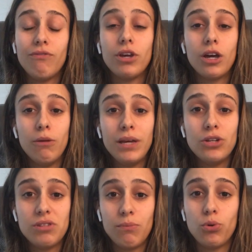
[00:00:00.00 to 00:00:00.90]
If you're going to be
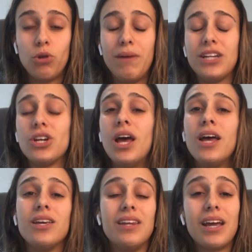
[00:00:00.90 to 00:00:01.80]
using broad match,
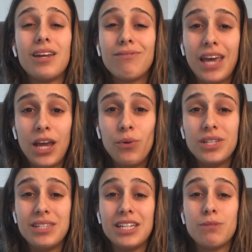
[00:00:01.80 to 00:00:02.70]
your negative
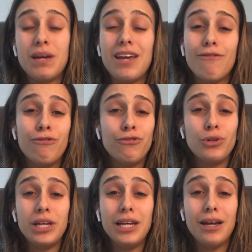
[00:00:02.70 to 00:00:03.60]
keywords need to be
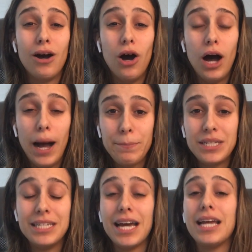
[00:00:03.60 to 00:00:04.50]
fully up
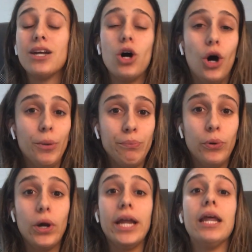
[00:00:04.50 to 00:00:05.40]
to date, on
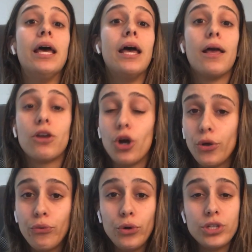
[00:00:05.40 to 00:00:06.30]
point.
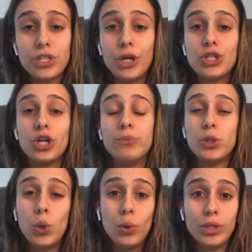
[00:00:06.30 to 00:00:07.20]
Go through your search
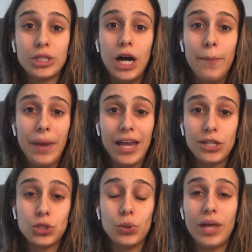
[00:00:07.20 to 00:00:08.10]
terms all the time,
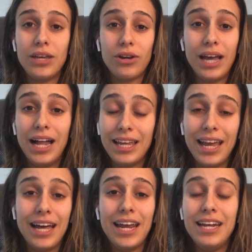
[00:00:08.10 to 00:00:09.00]
making sure that you're
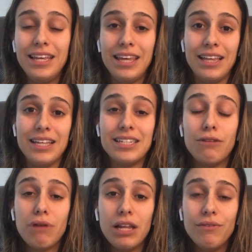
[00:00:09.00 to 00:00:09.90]
culling out anything that's
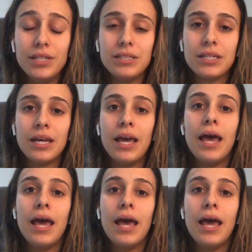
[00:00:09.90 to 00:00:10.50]
irrelevant.